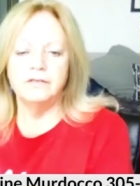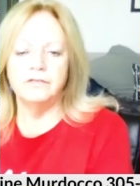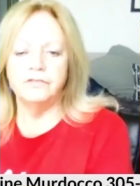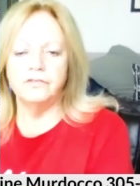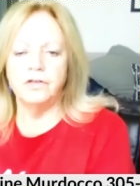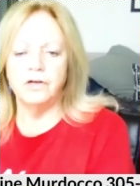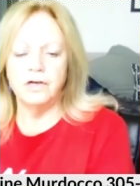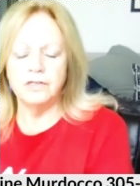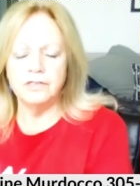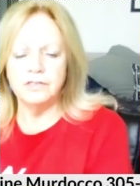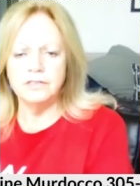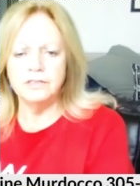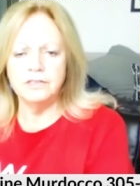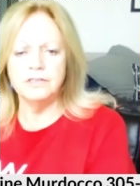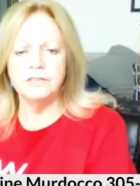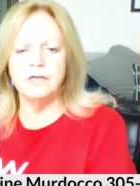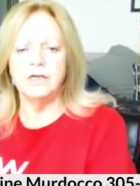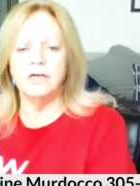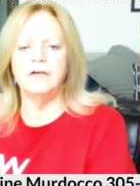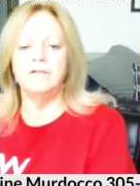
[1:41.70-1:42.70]
started
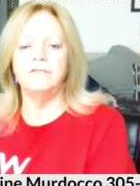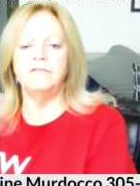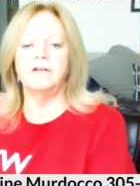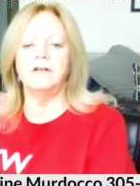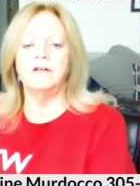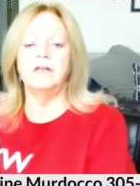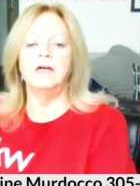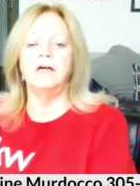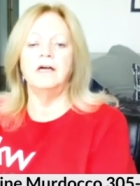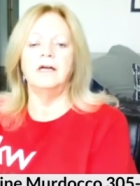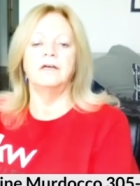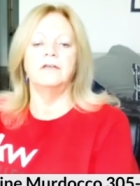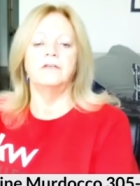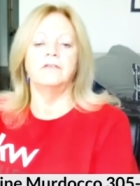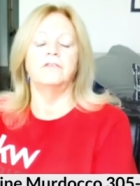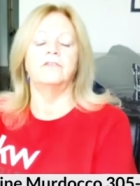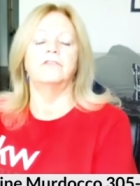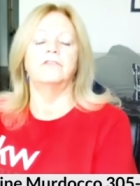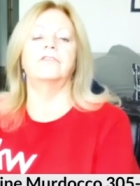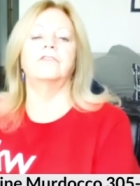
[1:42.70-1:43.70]
to have
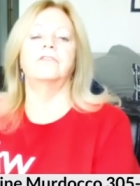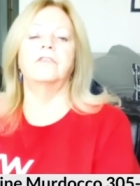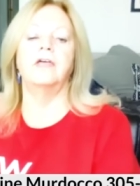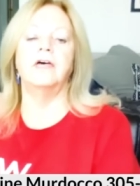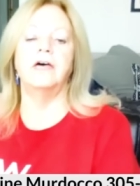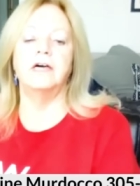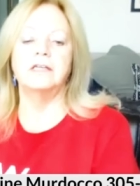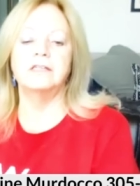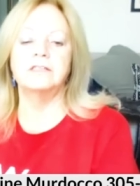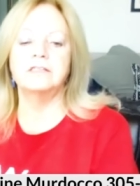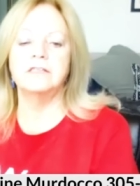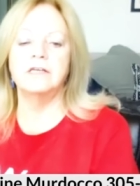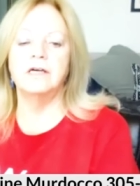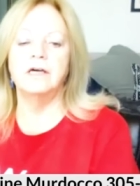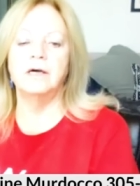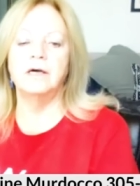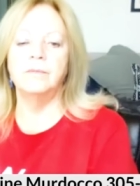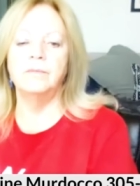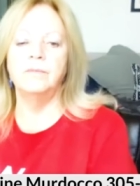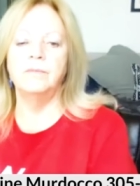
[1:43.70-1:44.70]
clients that
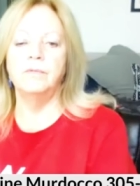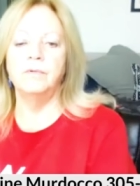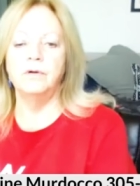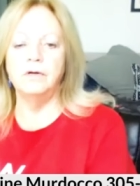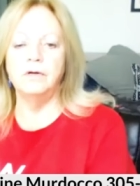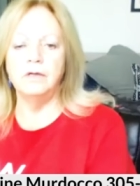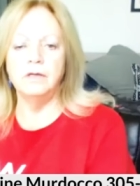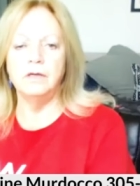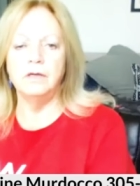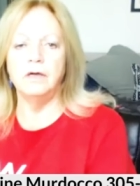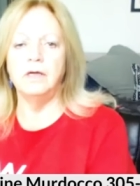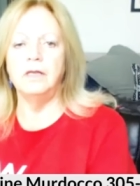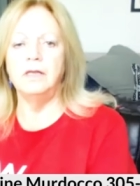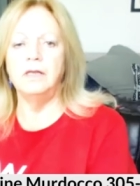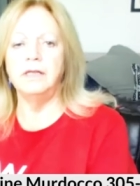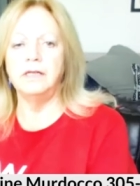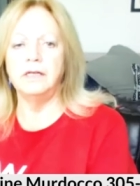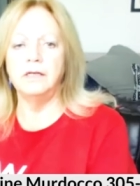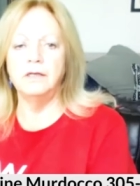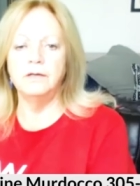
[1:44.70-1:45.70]
um, were a
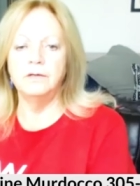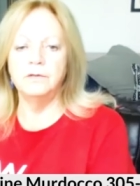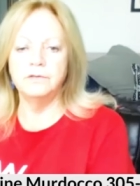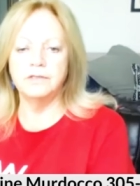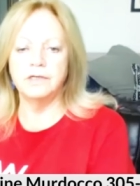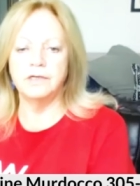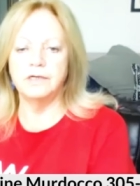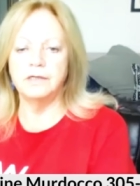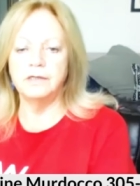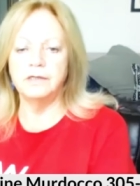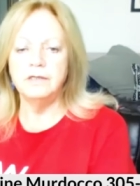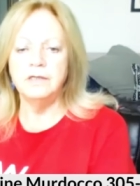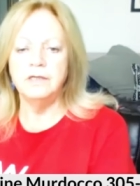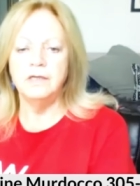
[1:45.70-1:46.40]
little older.